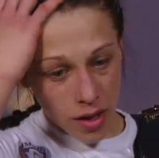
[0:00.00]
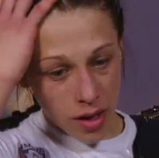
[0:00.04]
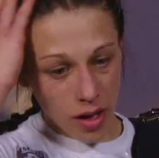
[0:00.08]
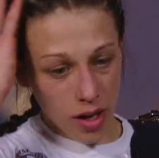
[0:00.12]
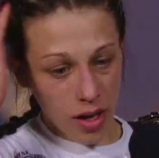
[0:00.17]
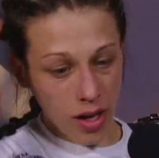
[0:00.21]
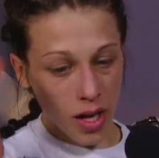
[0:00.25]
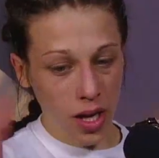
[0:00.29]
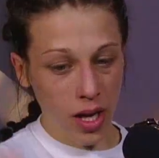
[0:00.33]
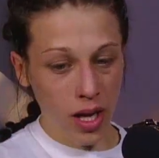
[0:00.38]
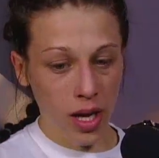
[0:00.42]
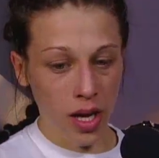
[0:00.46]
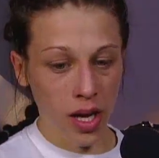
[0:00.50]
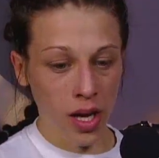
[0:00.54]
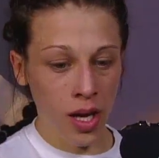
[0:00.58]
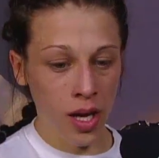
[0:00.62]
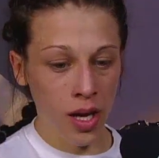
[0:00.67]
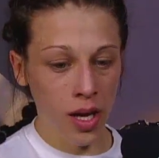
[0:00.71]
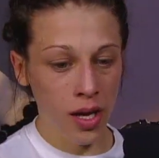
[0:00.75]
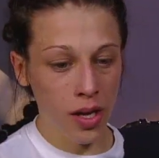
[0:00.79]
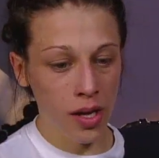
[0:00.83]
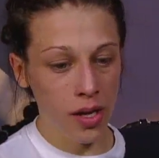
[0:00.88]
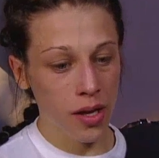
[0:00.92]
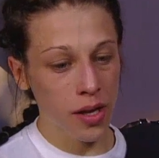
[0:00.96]
Uh,
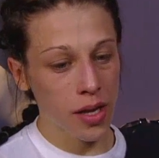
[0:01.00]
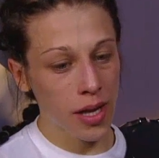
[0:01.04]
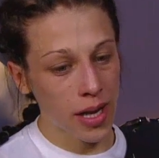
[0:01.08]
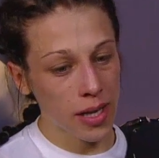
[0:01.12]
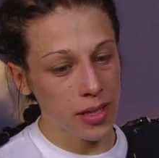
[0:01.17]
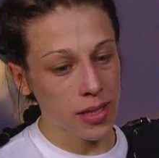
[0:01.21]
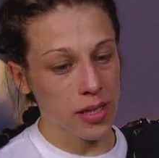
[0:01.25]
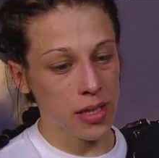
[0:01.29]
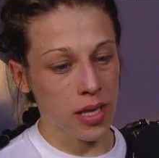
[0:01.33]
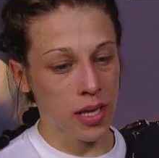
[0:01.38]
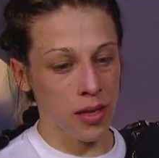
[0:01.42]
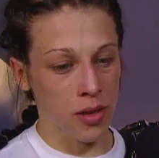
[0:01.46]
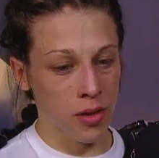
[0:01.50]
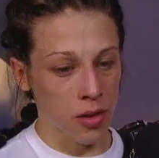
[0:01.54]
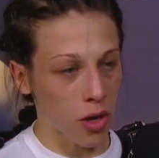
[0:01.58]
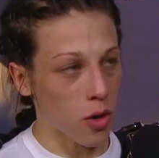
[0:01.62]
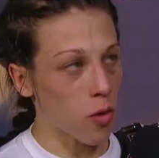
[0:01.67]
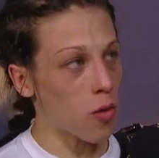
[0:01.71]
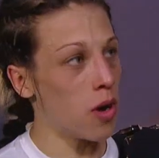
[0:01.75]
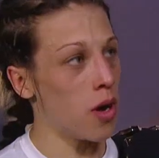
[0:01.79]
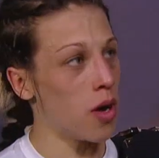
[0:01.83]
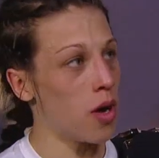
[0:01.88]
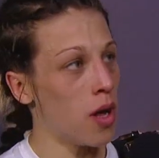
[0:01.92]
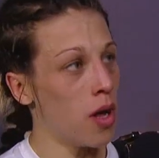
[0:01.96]
yes and
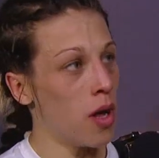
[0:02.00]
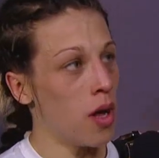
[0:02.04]
no.